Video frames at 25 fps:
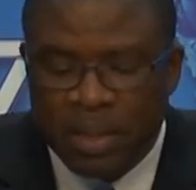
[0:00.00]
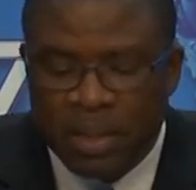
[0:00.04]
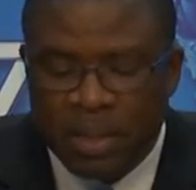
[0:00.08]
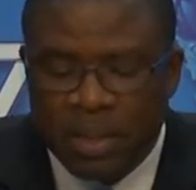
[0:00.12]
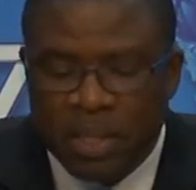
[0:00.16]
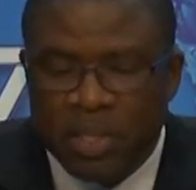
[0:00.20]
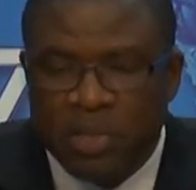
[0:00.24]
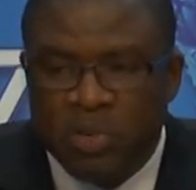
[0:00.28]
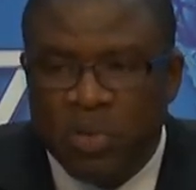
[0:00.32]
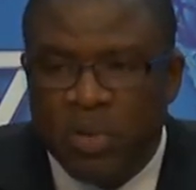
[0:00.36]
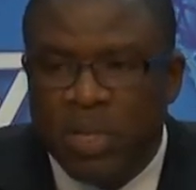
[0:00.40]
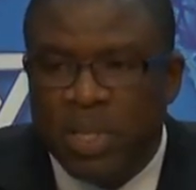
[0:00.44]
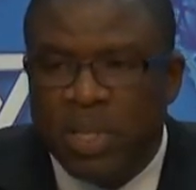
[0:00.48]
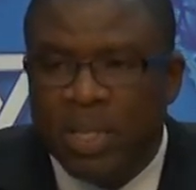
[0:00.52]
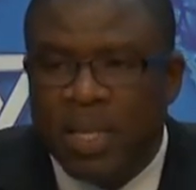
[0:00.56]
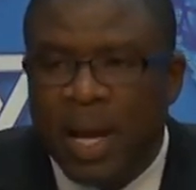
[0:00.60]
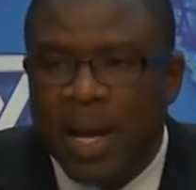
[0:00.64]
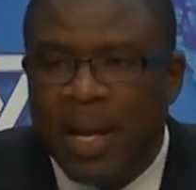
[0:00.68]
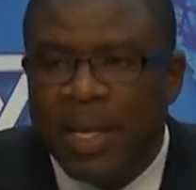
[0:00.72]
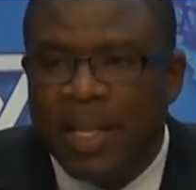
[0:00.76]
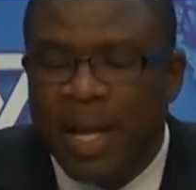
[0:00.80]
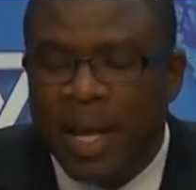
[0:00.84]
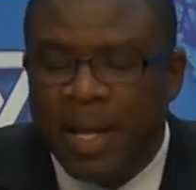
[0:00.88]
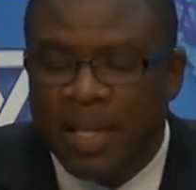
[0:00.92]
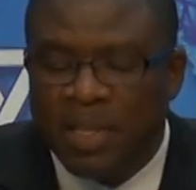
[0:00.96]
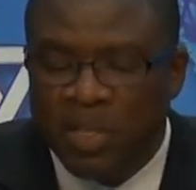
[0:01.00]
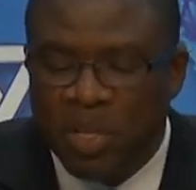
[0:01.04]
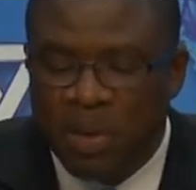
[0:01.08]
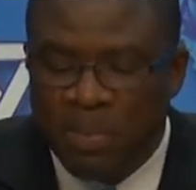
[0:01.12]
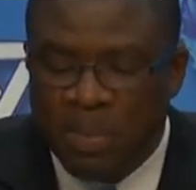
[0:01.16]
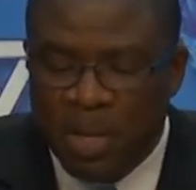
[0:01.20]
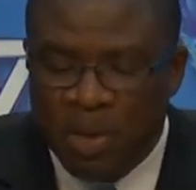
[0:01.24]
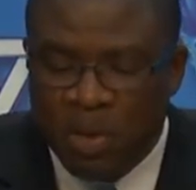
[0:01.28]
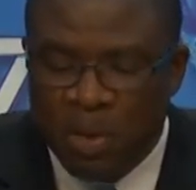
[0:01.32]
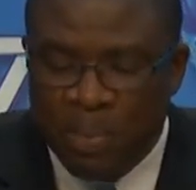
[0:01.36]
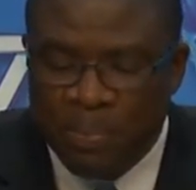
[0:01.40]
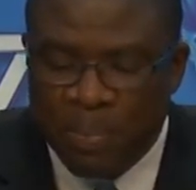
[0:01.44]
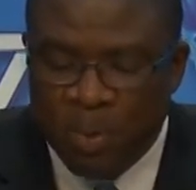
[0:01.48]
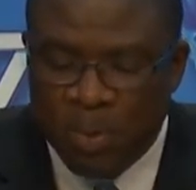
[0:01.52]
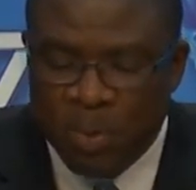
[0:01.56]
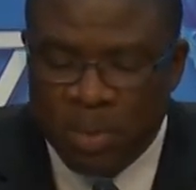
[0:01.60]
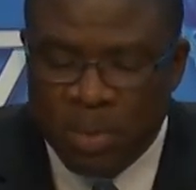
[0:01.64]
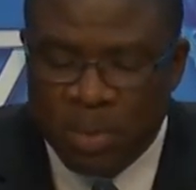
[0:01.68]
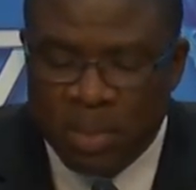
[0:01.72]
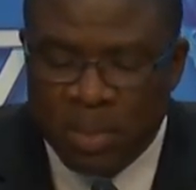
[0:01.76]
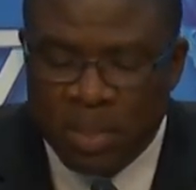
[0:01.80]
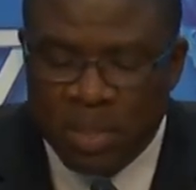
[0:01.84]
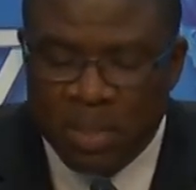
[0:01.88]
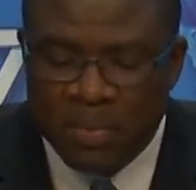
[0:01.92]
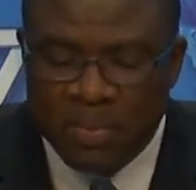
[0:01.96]
the Trinidad and Tobago
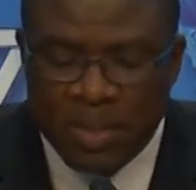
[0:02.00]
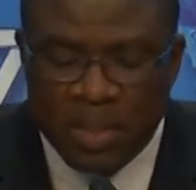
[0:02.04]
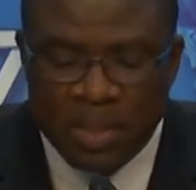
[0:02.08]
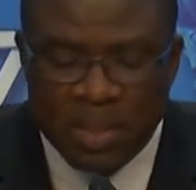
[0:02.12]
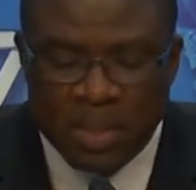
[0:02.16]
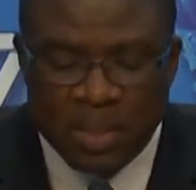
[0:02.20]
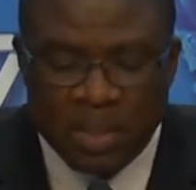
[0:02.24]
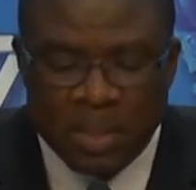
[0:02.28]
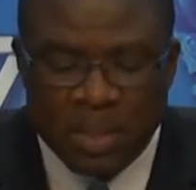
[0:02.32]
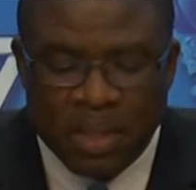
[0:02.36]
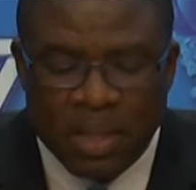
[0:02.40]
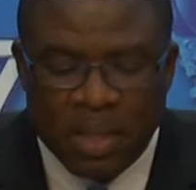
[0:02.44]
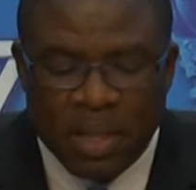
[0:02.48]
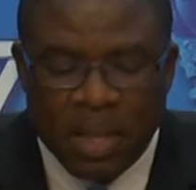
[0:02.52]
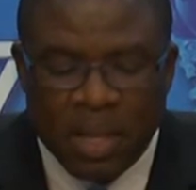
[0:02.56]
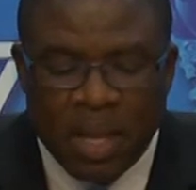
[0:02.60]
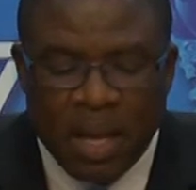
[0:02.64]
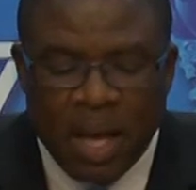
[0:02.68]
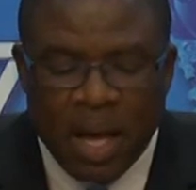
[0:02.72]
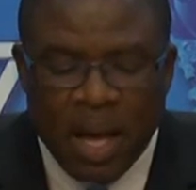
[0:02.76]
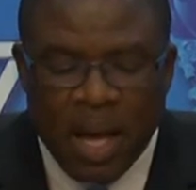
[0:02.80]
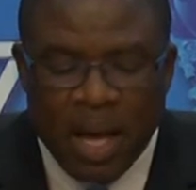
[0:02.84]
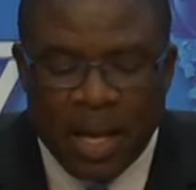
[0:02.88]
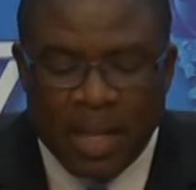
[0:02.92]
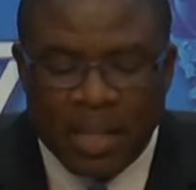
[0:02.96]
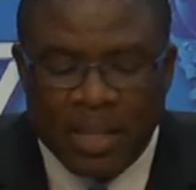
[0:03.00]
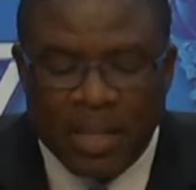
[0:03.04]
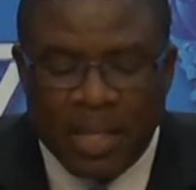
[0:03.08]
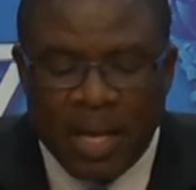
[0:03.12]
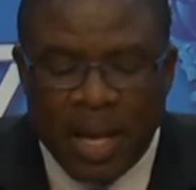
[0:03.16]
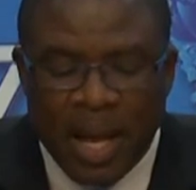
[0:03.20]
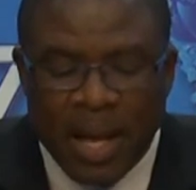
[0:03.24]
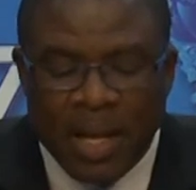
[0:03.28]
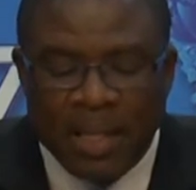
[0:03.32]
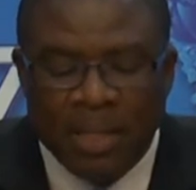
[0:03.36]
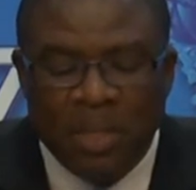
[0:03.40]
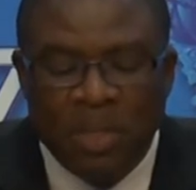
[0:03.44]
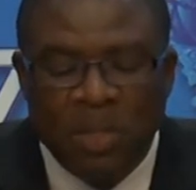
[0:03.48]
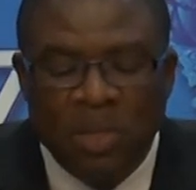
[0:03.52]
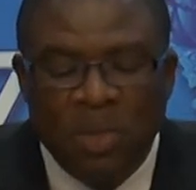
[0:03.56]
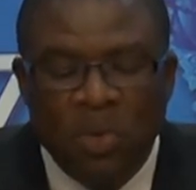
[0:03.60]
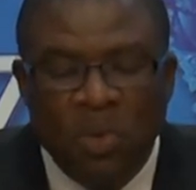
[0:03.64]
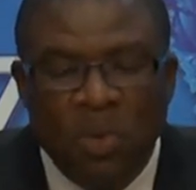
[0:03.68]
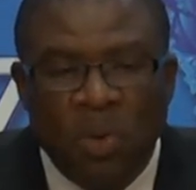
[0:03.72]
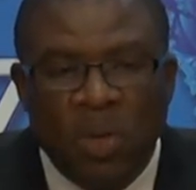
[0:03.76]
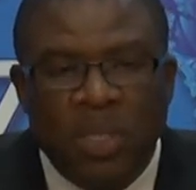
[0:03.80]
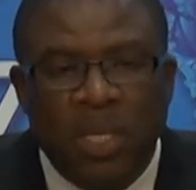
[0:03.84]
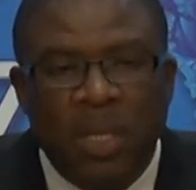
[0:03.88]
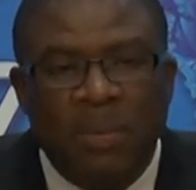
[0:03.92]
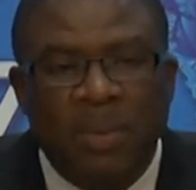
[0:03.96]
Police Service has had
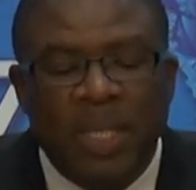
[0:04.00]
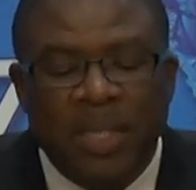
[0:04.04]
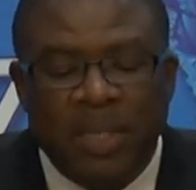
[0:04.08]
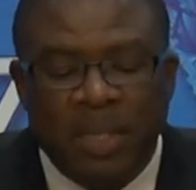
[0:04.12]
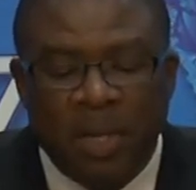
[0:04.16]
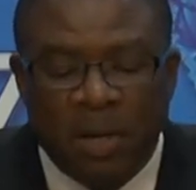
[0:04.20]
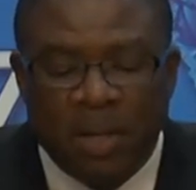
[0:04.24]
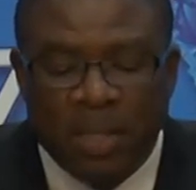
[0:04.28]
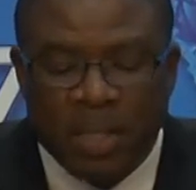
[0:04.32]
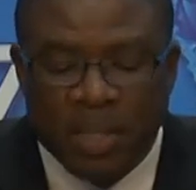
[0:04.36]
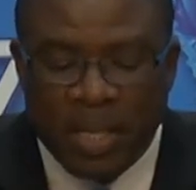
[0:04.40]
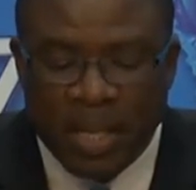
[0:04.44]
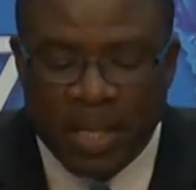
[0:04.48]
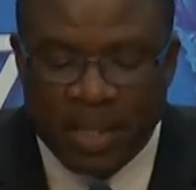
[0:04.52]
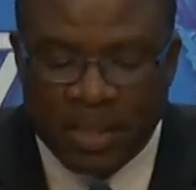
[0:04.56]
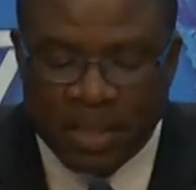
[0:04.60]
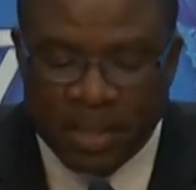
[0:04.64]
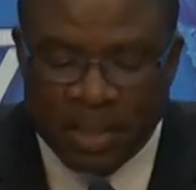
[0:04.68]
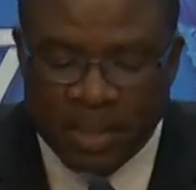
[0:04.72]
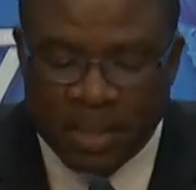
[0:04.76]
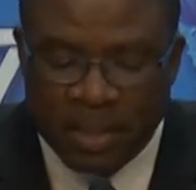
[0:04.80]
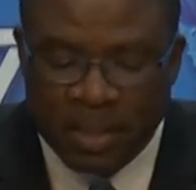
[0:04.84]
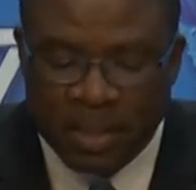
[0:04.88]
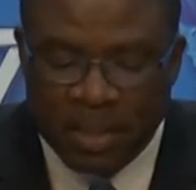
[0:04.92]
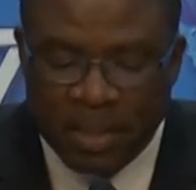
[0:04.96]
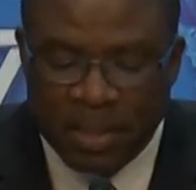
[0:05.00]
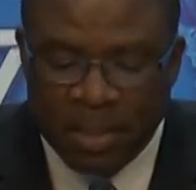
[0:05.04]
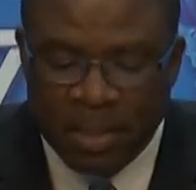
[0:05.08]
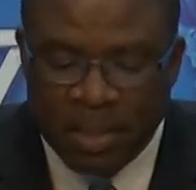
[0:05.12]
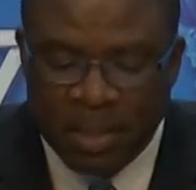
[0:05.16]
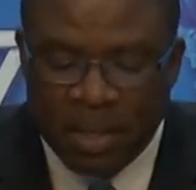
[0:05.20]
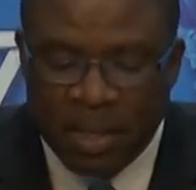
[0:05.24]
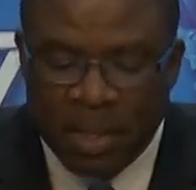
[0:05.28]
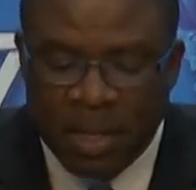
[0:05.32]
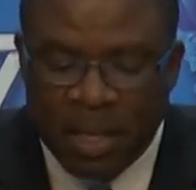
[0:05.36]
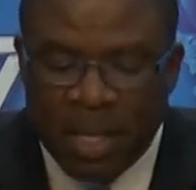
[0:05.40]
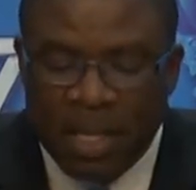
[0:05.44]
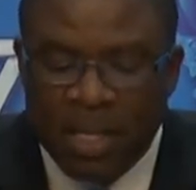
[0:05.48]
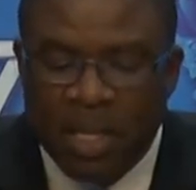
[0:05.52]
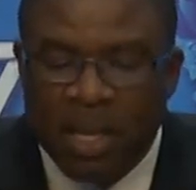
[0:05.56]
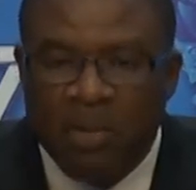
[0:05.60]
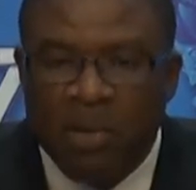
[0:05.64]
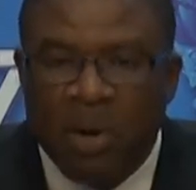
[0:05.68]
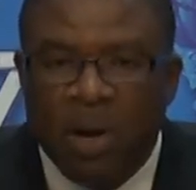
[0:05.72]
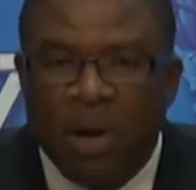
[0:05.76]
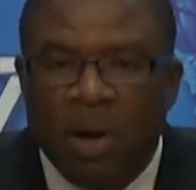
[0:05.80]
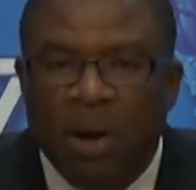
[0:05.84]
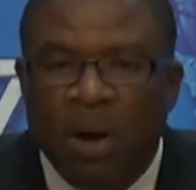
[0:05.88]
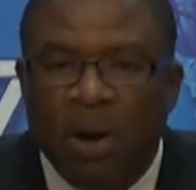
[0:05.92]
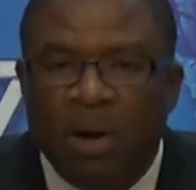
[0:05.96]
notable success in the
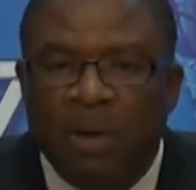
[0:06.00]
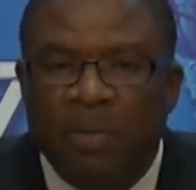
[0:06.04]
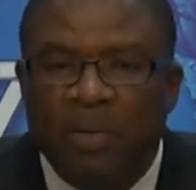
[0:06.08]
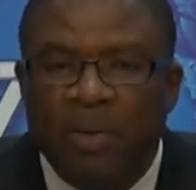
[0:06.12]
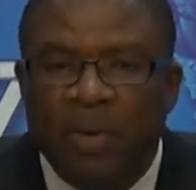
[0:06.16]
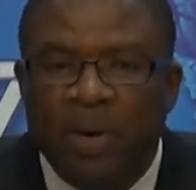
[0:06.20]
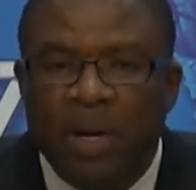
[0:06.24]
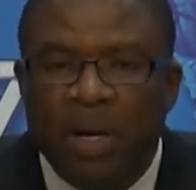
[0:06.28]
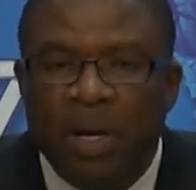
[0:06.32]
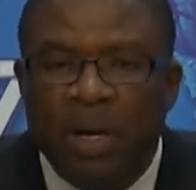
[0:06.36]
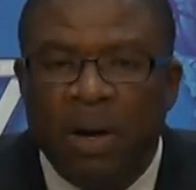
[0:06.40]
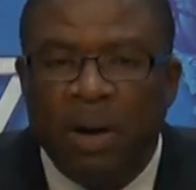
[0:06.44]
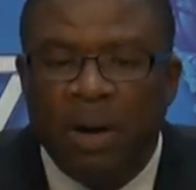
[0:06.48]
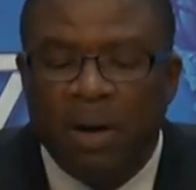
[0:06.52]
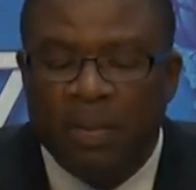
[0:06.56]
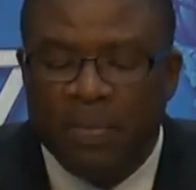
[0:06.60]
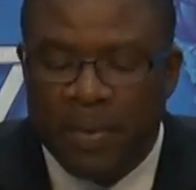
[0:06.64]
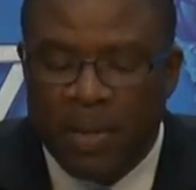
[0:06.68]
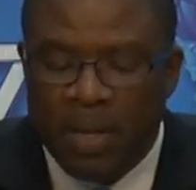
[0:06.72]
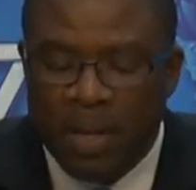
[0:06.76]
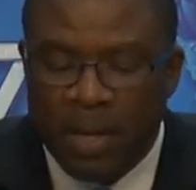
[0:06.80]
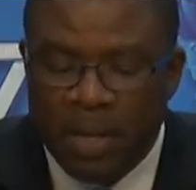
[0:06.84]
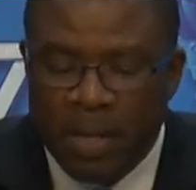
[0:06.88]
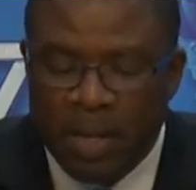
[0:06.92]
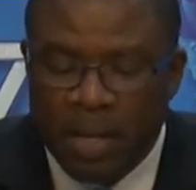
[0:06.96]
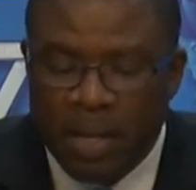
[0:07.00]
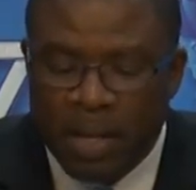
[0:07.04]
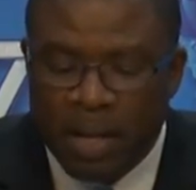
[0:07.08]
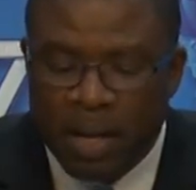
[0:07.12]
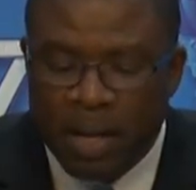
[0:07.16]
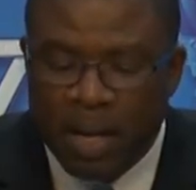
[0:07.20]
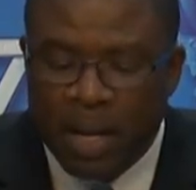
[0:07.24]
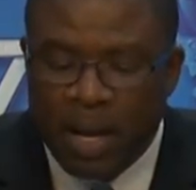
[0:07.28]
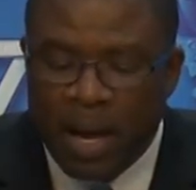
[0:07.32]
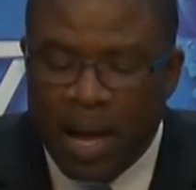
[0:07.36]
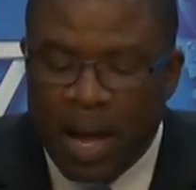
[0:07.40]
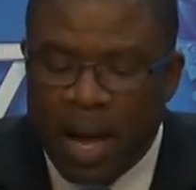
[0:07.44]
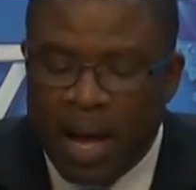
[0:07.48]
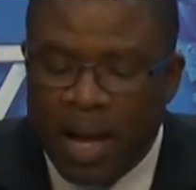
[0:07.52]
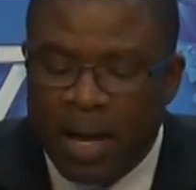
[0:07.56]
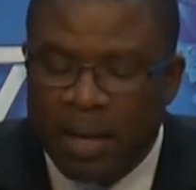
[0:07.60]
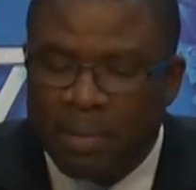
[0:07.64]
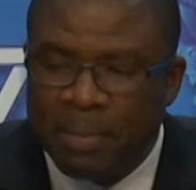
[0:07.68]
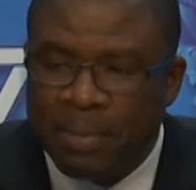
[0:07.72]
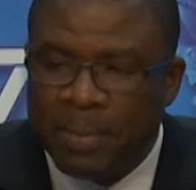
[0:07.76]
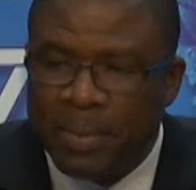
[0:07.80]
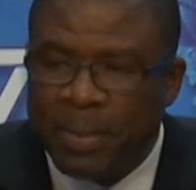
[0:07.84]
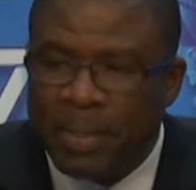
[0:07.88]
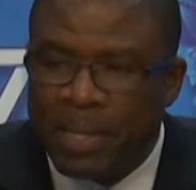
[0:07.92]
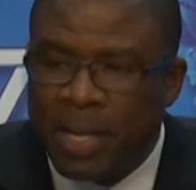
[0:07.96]
recovery of illegal
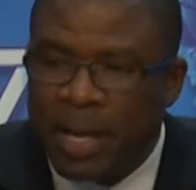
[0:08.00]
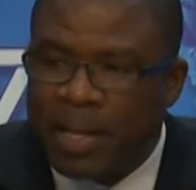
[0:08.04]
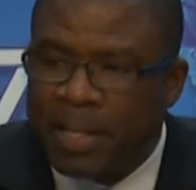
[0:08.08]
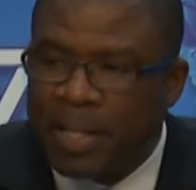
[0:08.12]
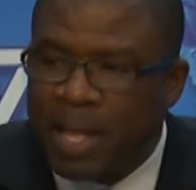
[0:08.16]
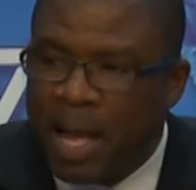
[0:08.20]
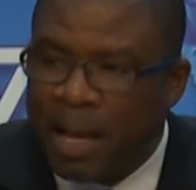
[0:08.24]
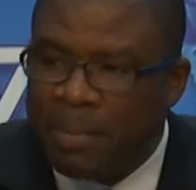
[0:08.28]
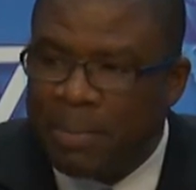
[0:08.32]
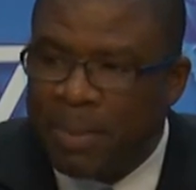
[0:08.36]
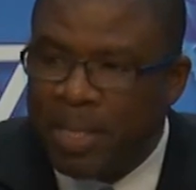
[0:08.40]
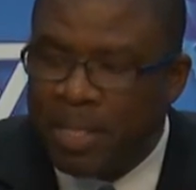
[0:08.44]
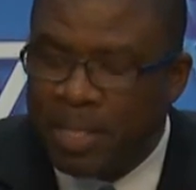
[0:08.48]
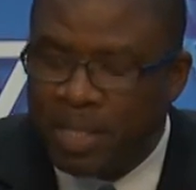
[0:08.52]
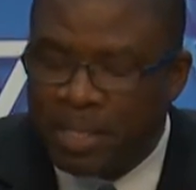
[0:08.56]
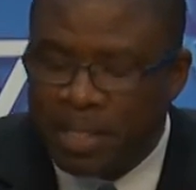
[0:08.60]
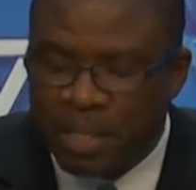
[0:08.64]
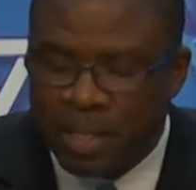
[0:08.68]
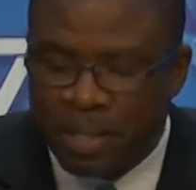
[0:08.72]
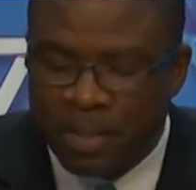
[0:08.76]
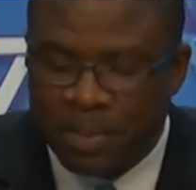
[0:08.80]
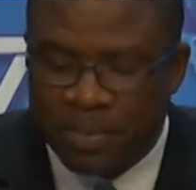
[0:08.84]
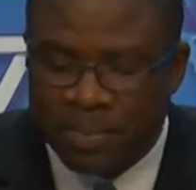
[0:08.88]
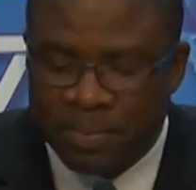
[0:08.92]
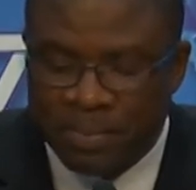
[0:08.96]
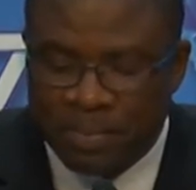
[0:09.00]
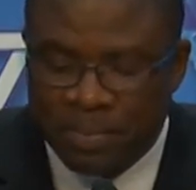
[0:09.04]
arms and ammunition.